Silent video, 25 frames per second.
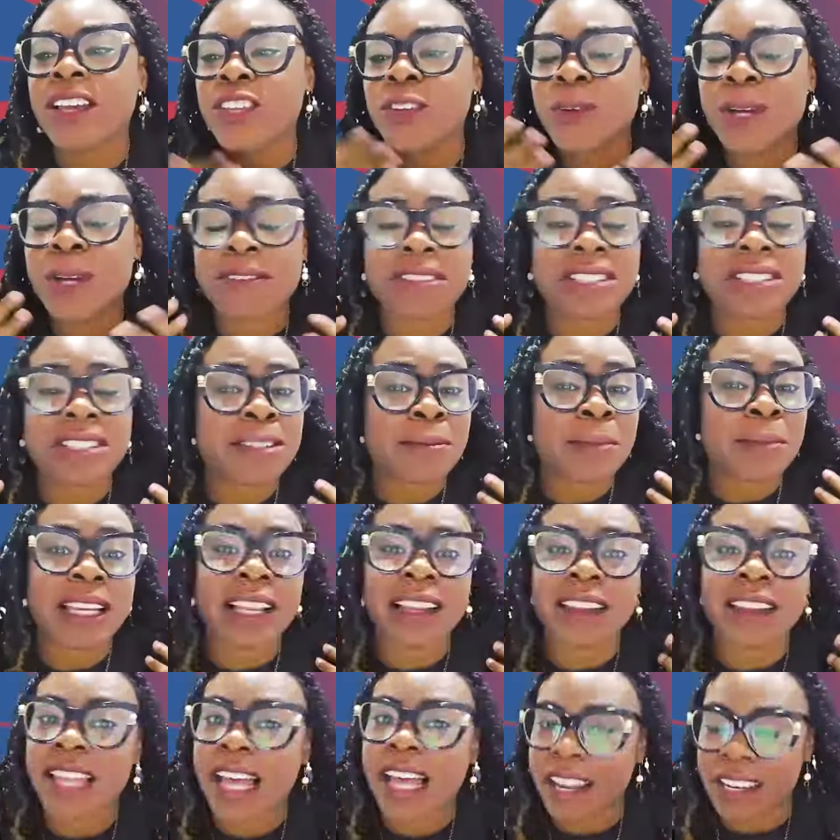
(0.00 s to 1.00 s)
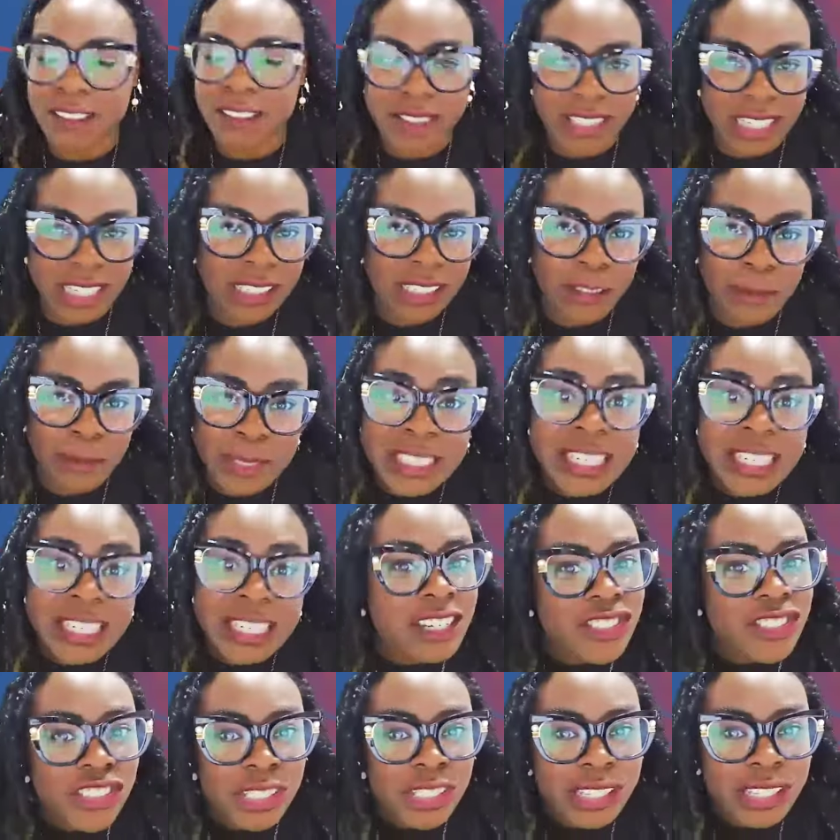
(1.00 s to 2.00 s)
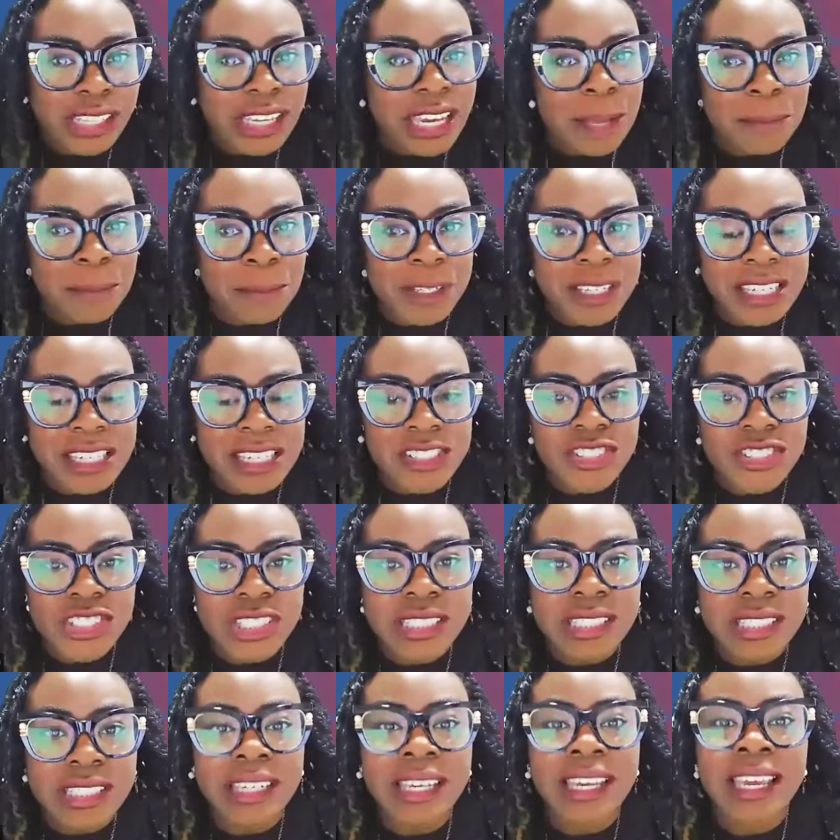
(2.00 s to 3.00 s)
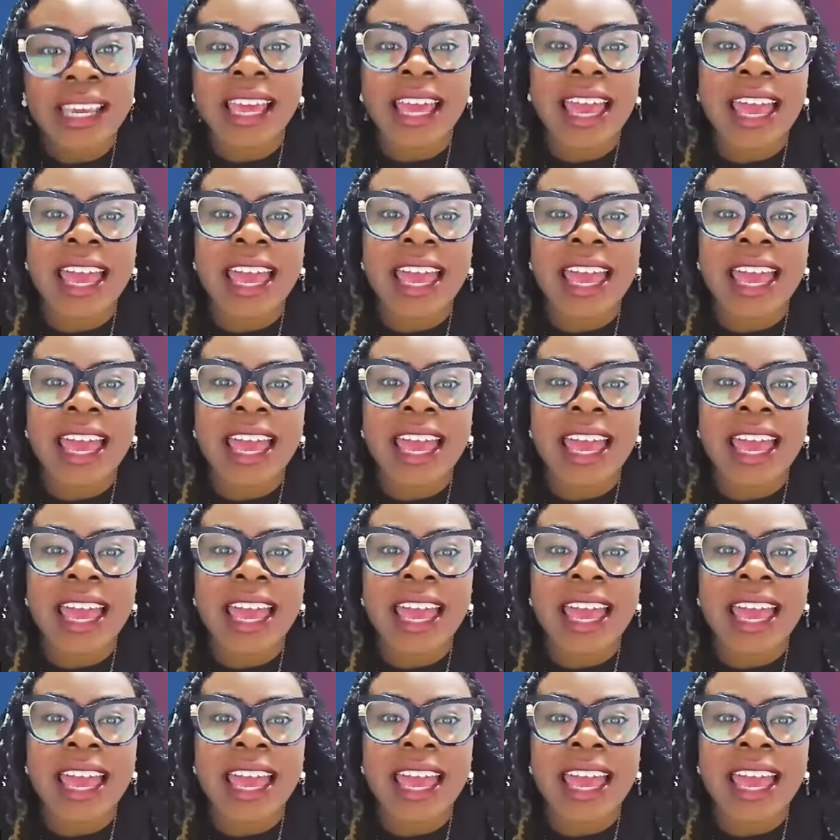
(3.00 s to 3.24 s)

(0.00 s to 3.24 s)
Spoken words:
you have to submit a lot of documentation in the application.